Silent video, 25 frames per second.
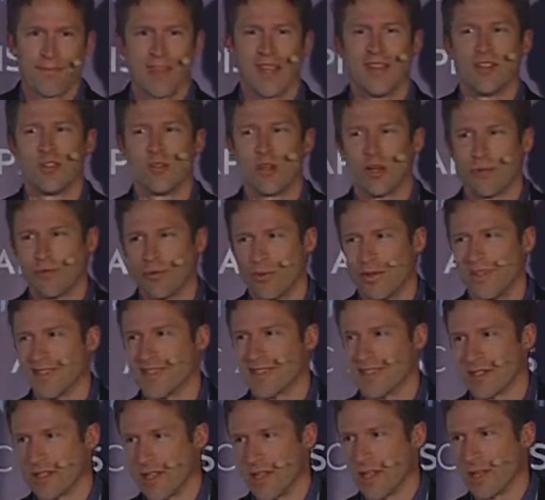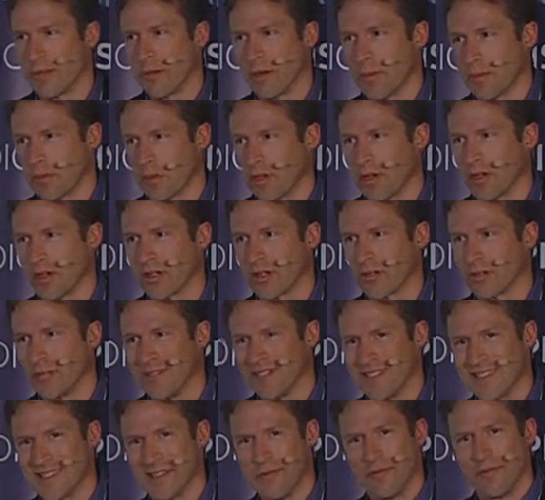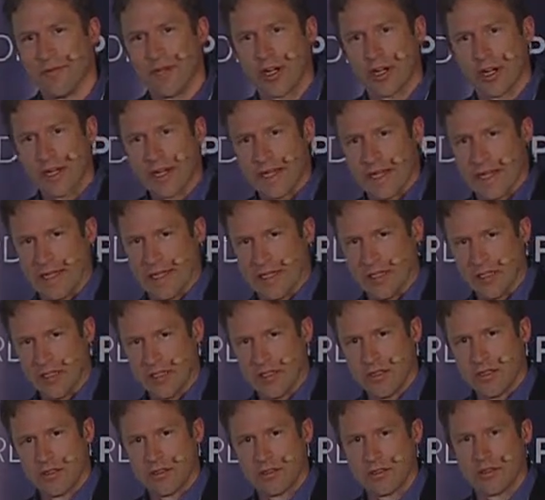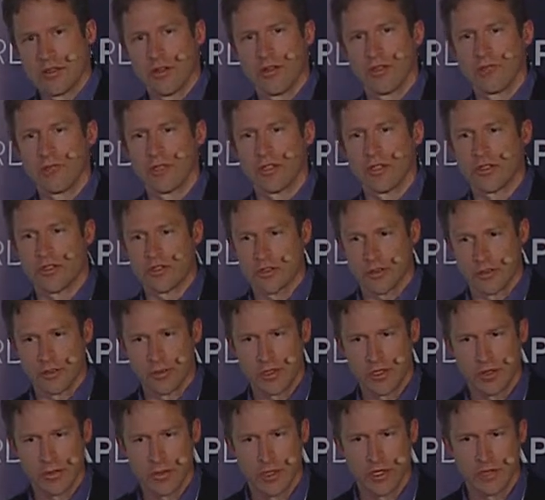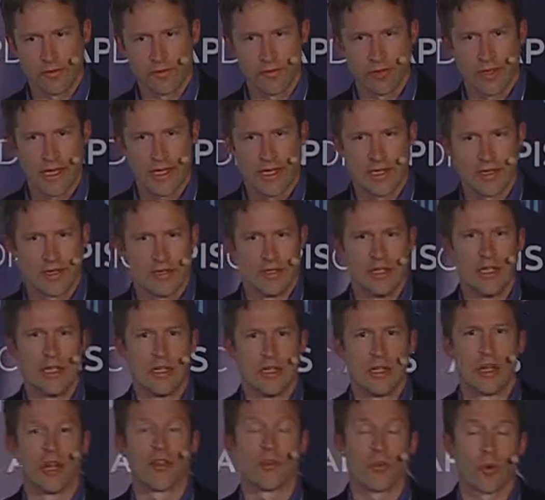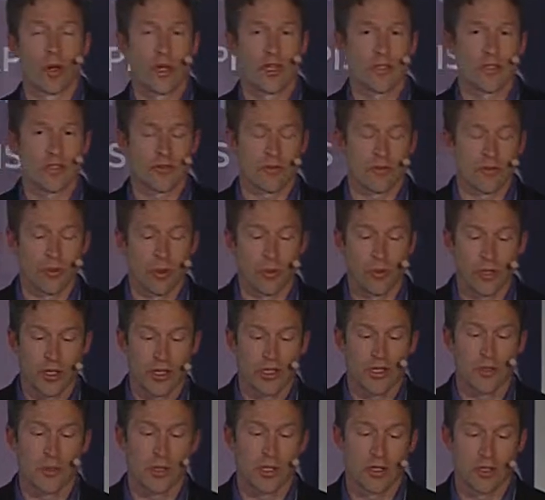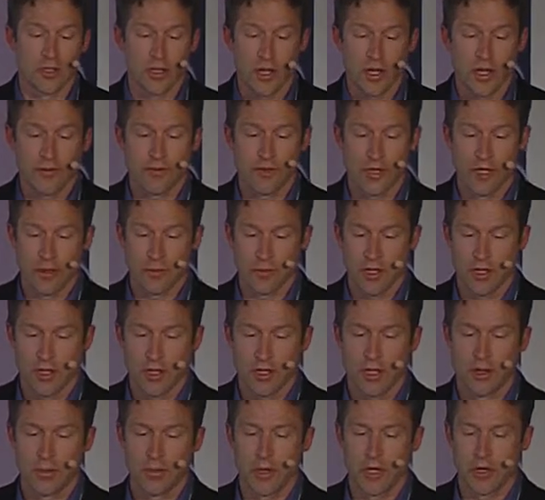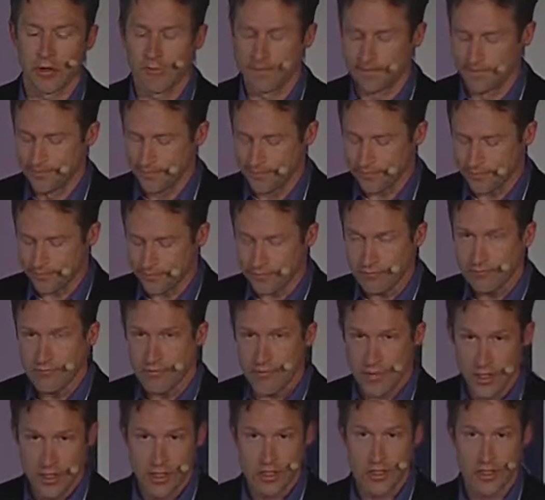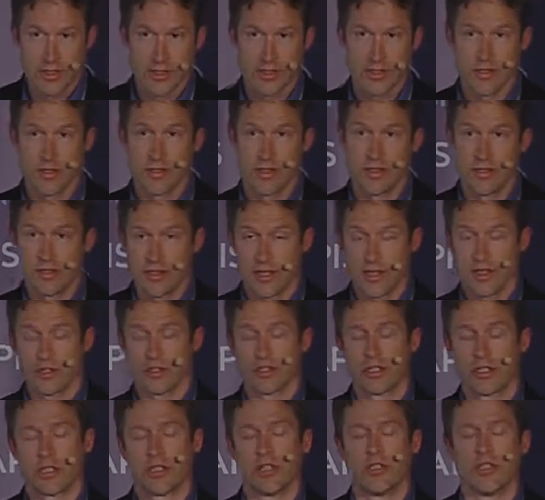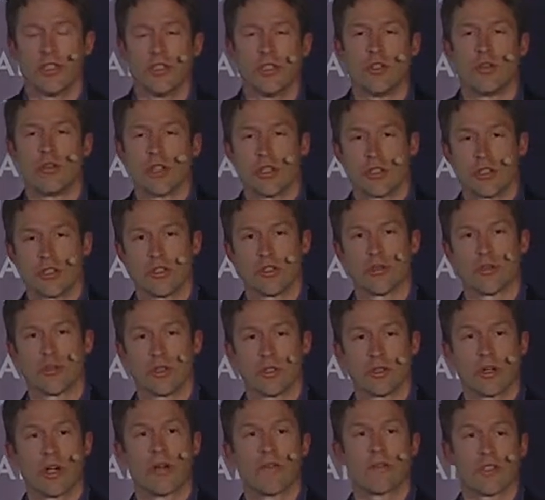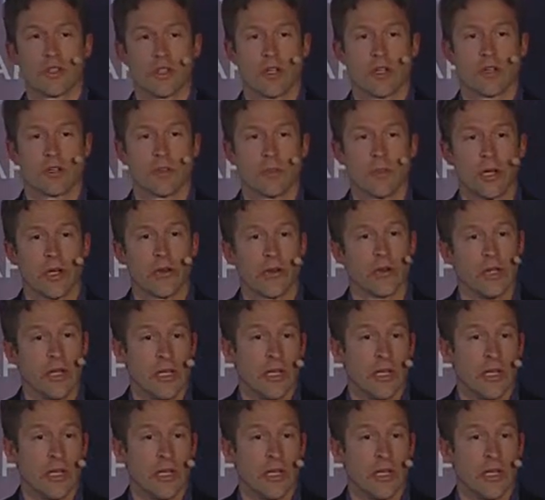do have one slide about product, but it's at the very end. Hopefully you'll still be awake for that. Otherwise, what we're going to spend a lot of time talking about is actually a continuation to what Travis talked about.